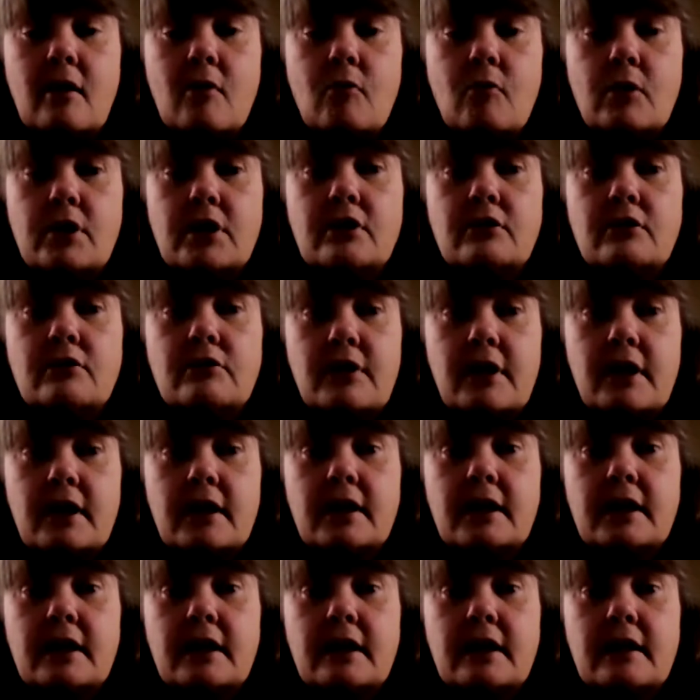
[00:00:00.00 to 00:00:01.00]
when you
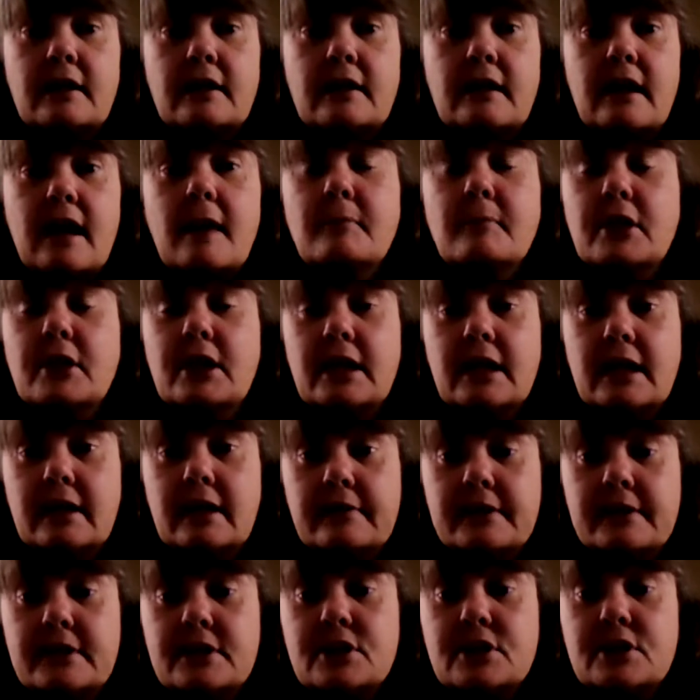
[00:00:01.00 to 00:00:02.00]
think, I'm going to
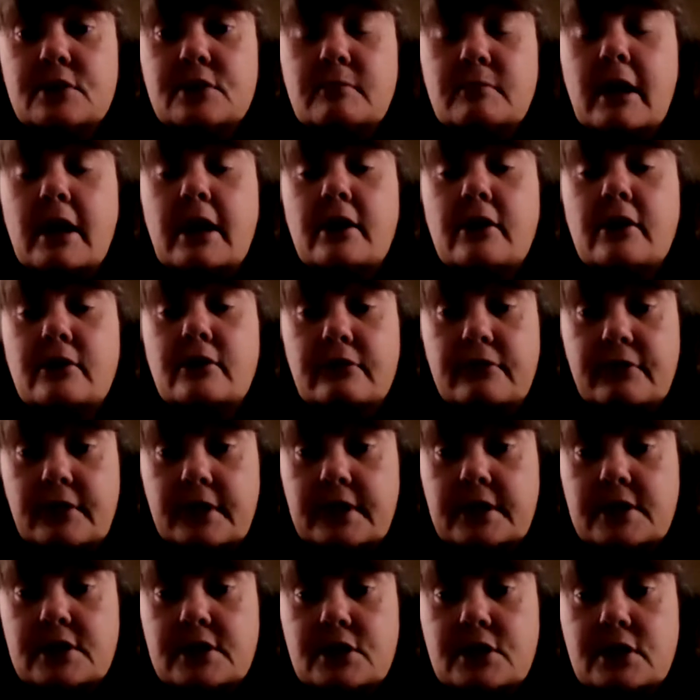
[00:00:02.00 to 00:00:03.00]
give it to my other
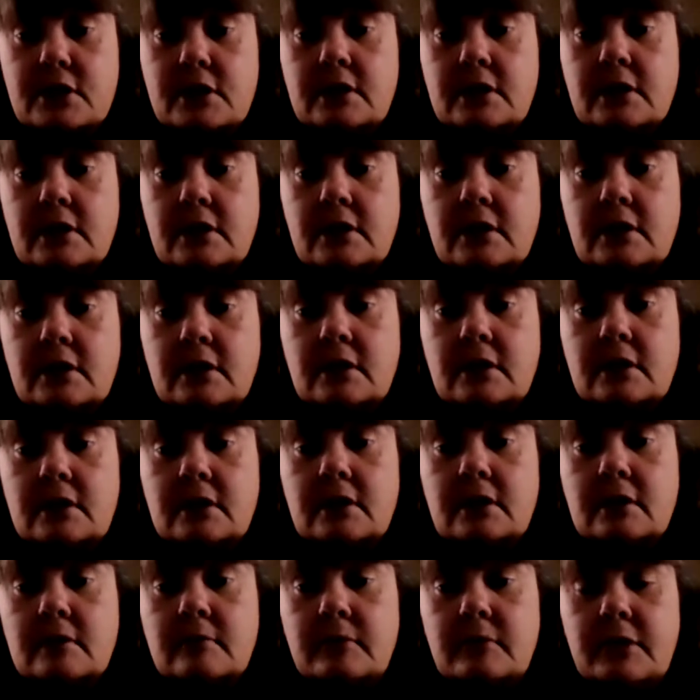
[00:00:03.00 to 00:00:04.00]
fish?
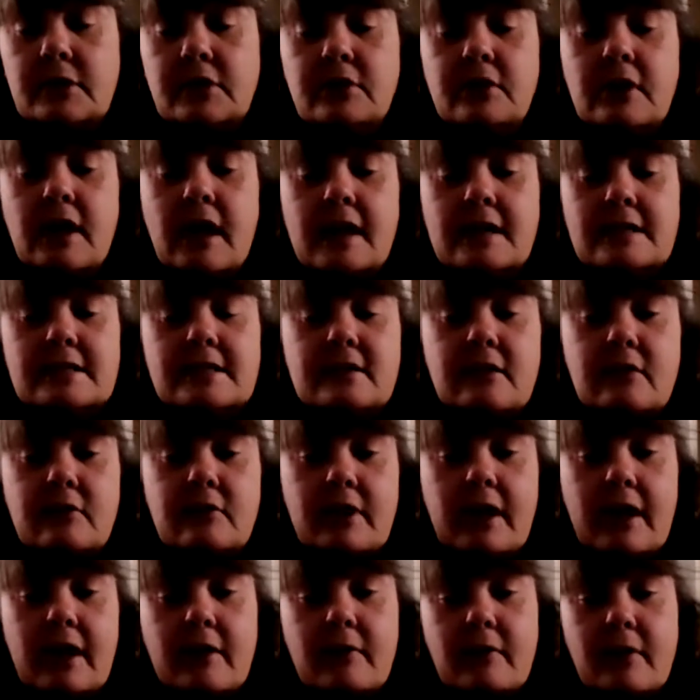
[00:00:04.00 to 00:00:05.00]
And you guys know
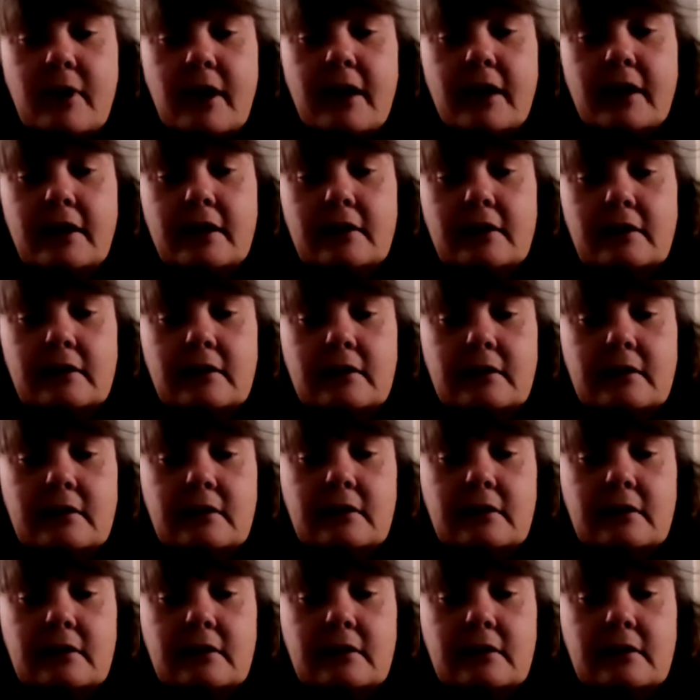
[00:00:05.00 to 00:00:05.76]
that, right?